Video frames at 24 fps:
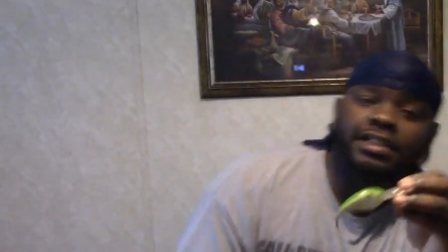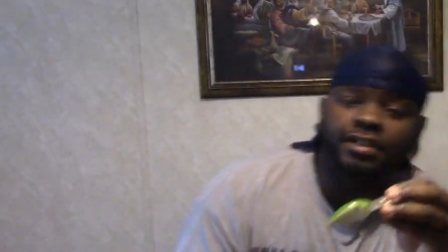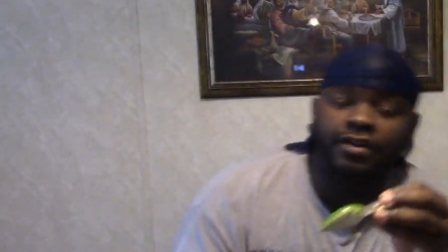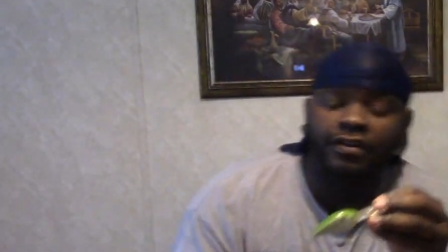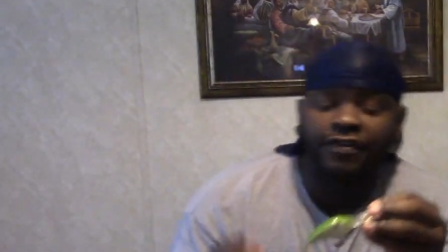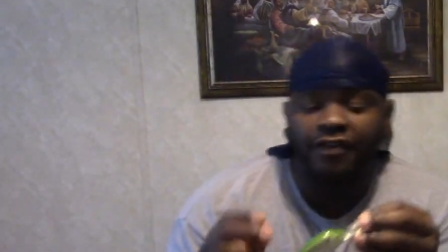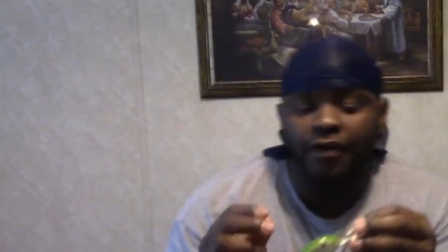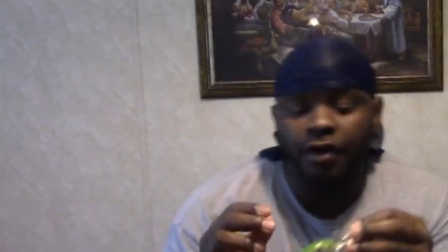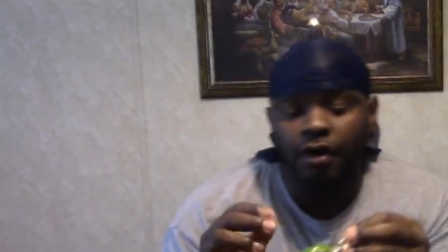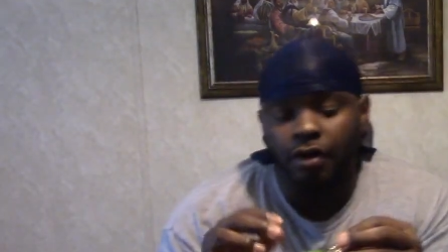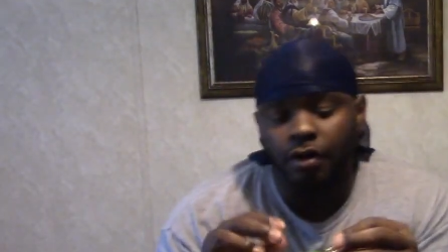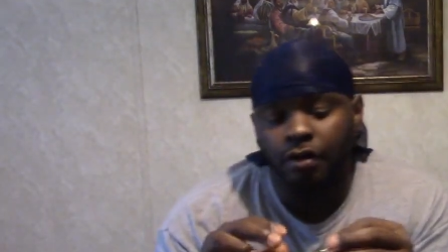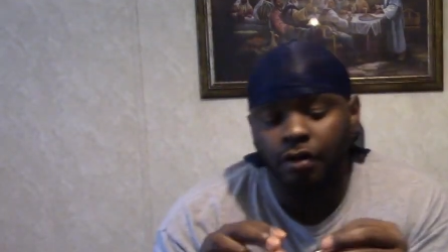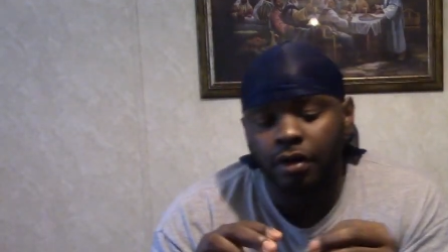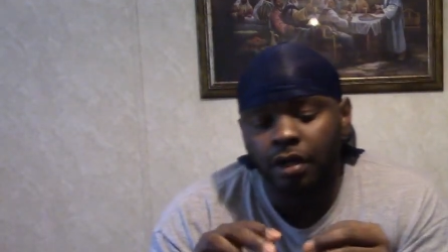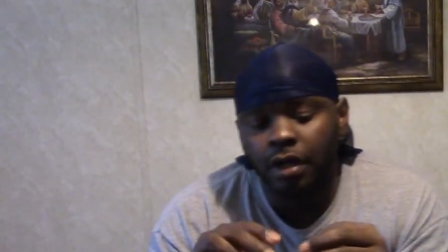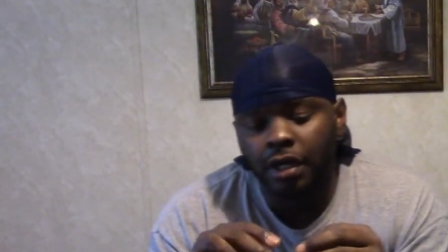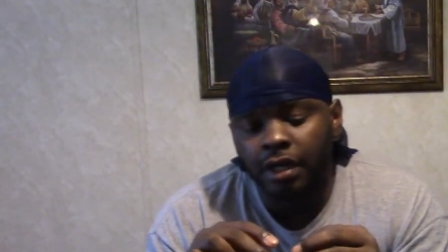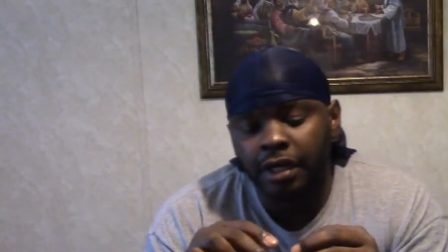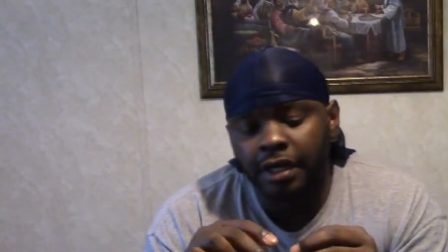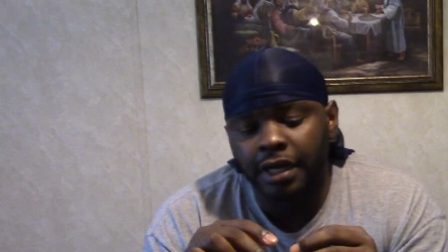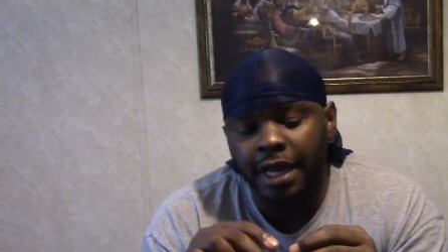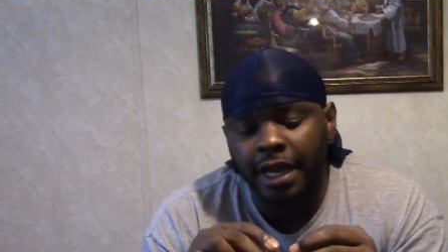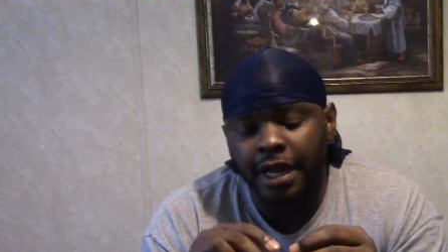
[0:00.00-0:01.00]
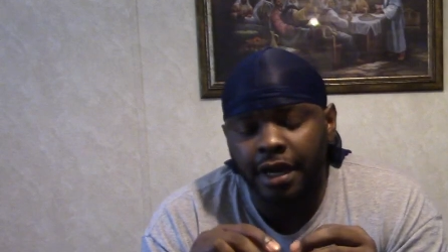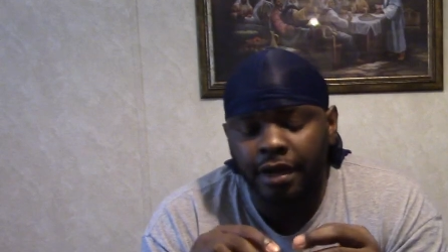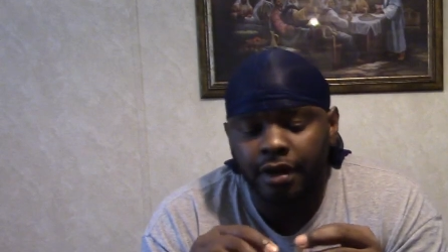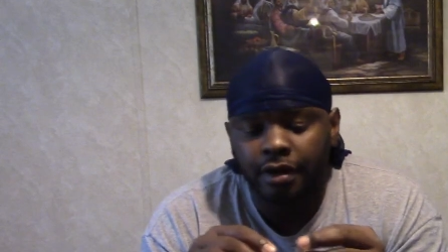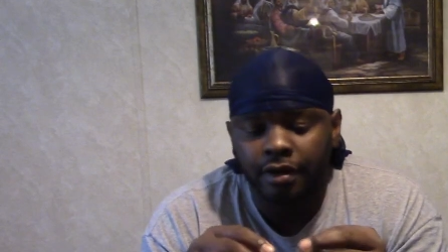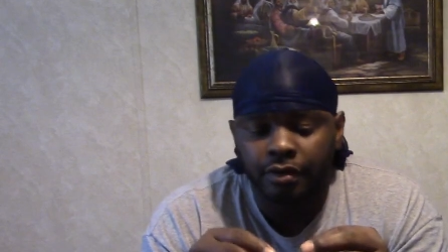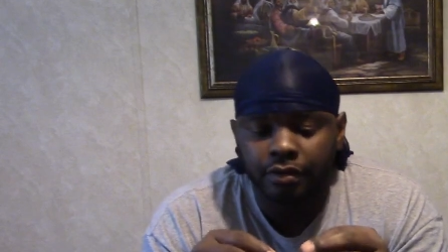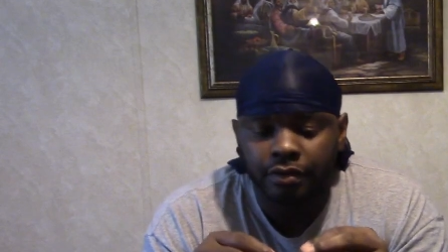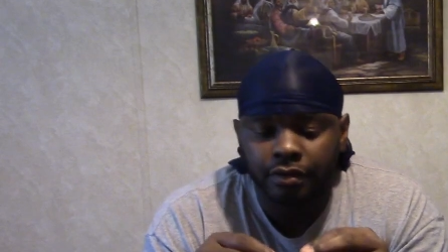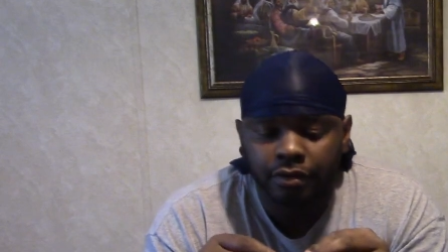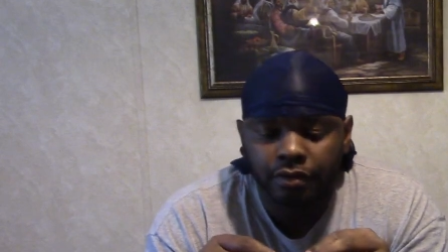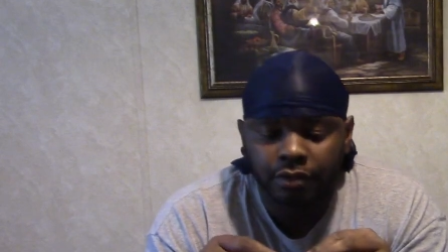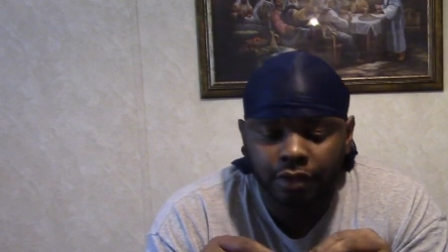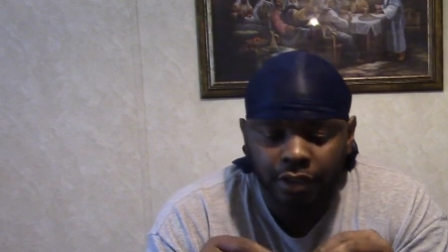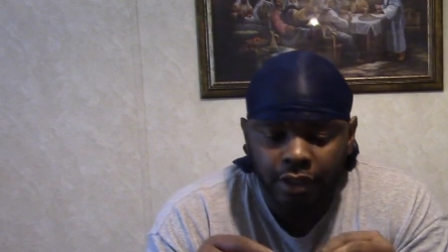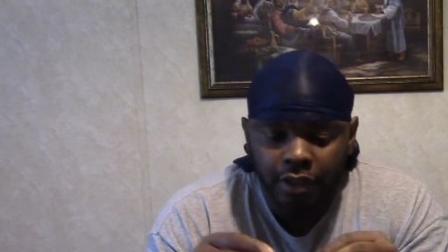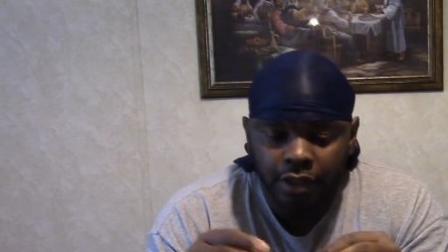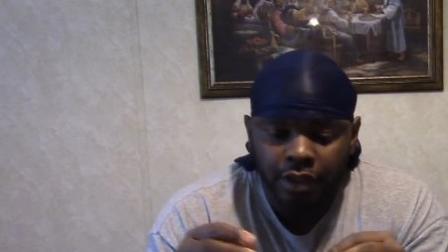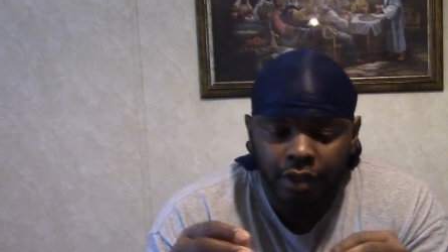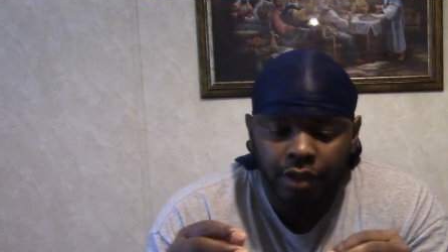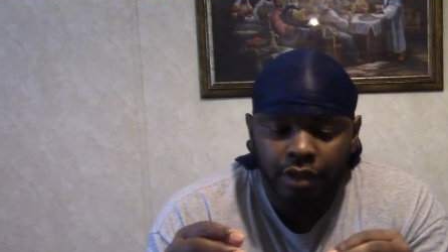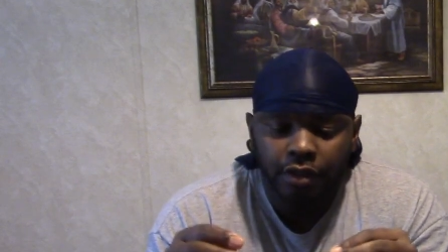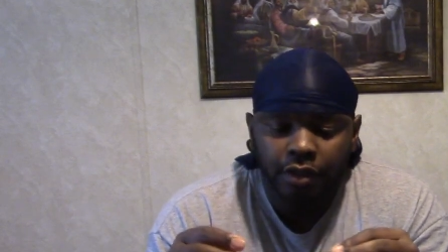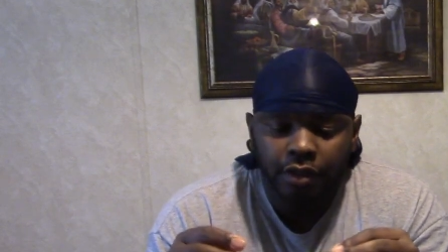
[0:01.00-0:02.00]
in the fall. Now,
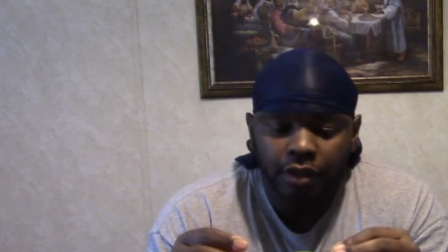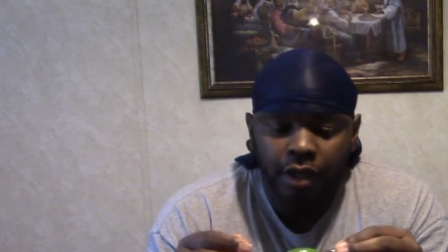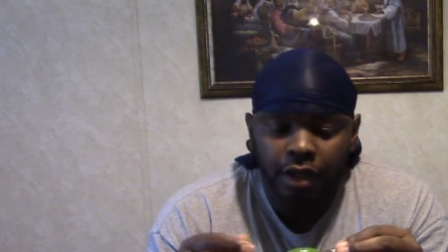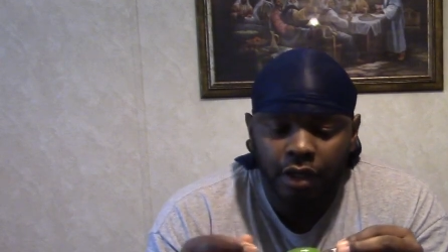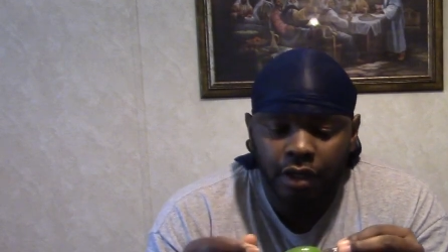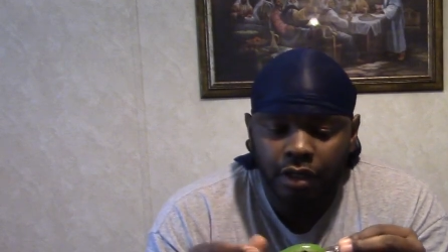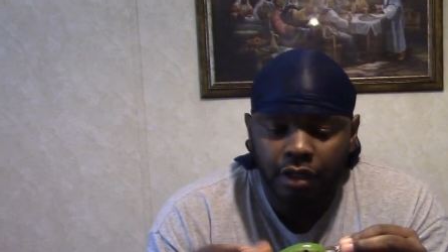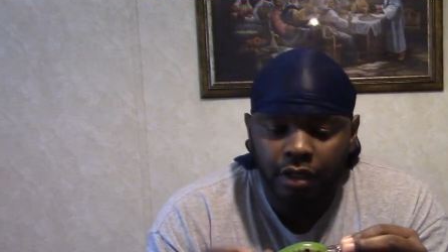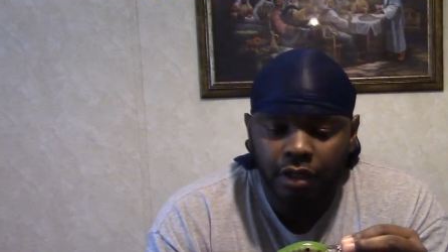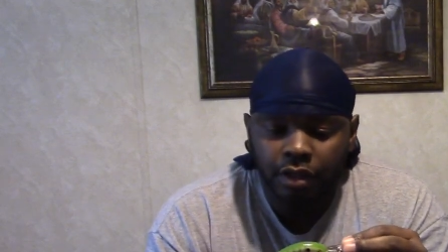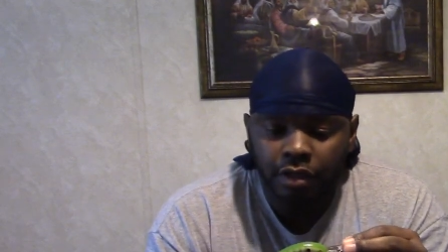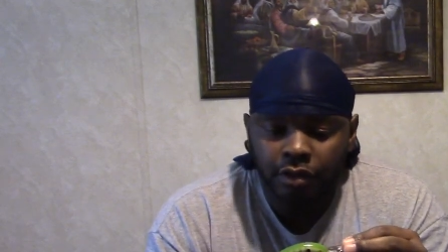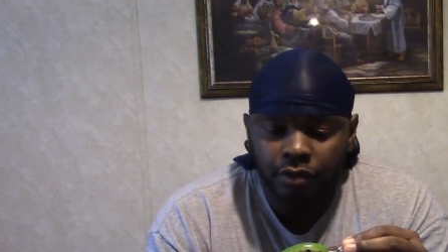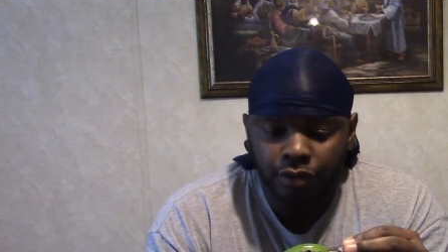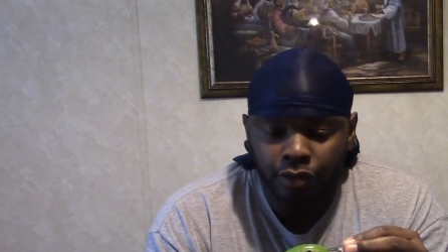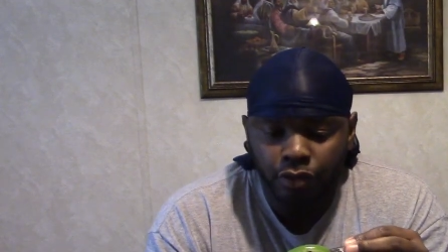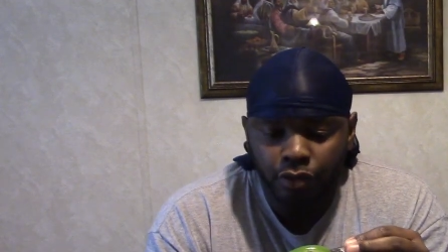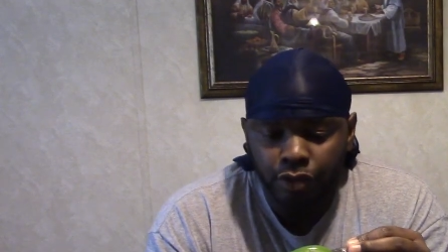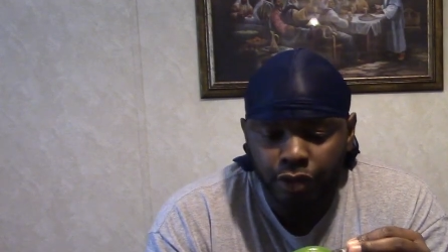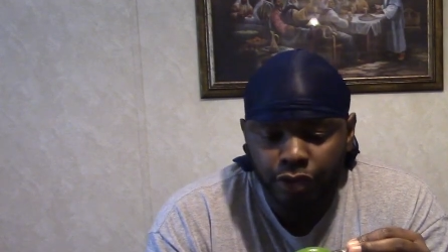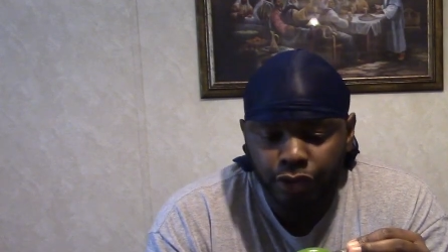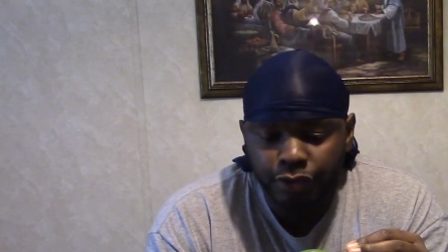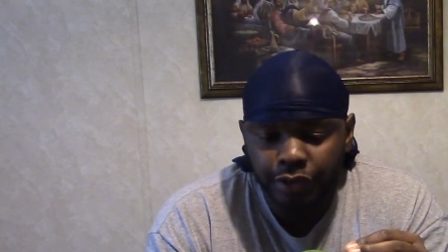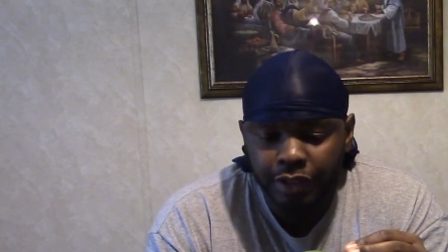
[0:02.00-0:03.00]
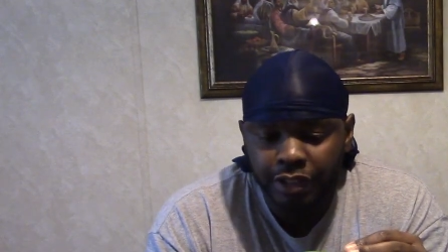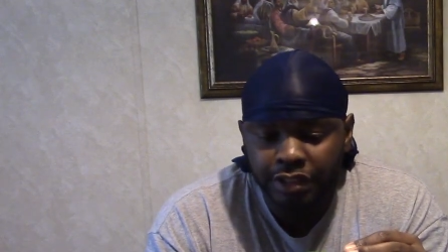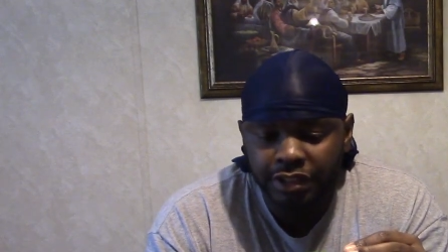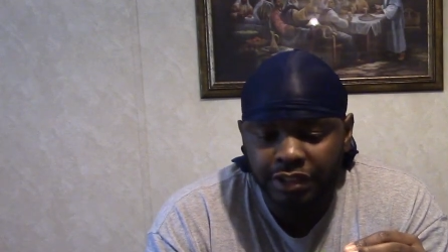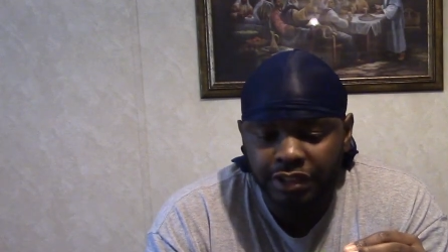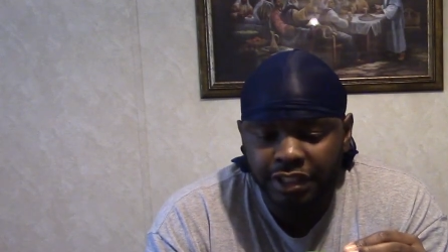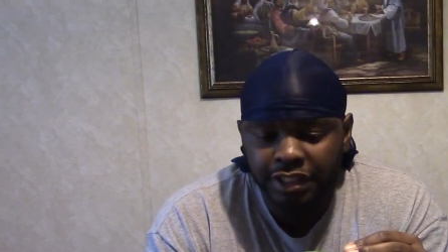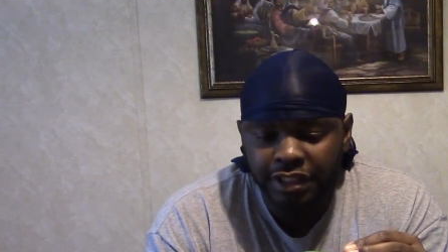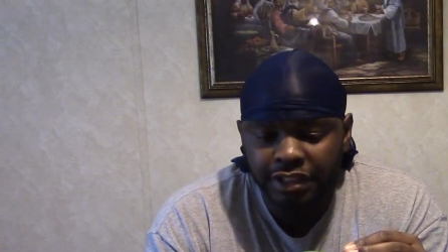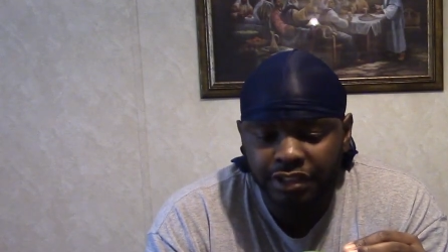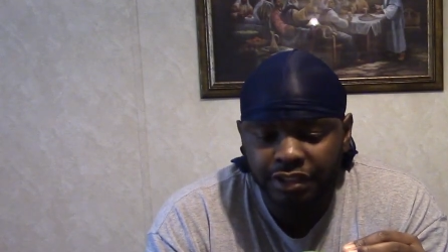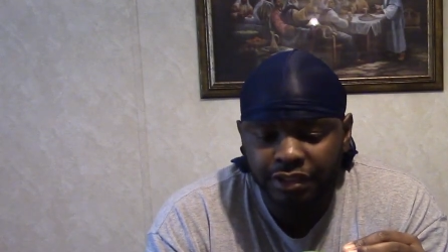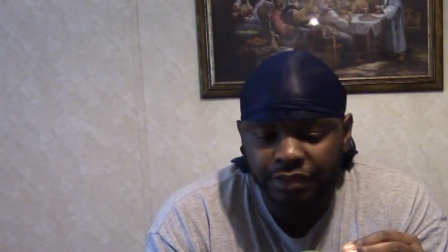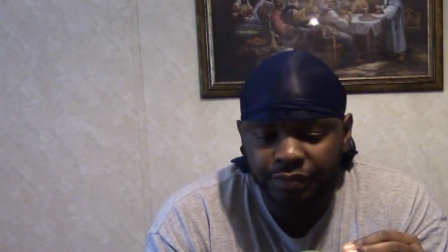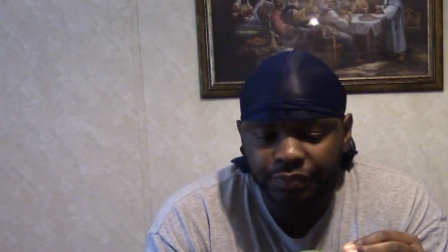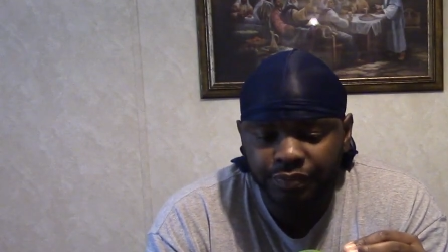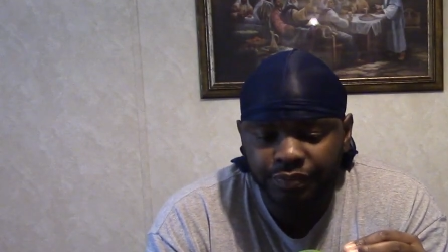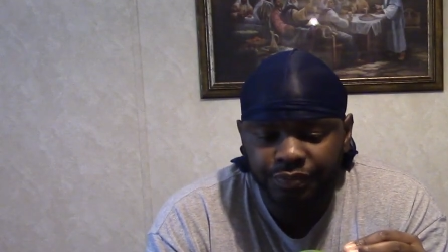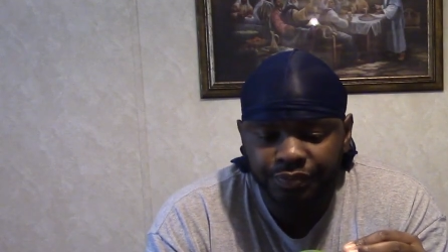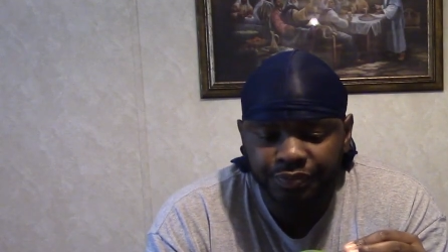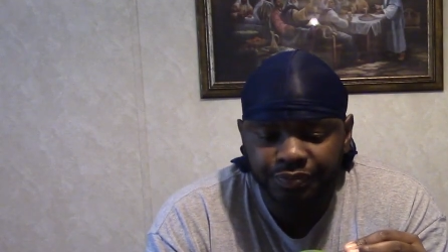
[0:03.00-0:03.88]
during the transition,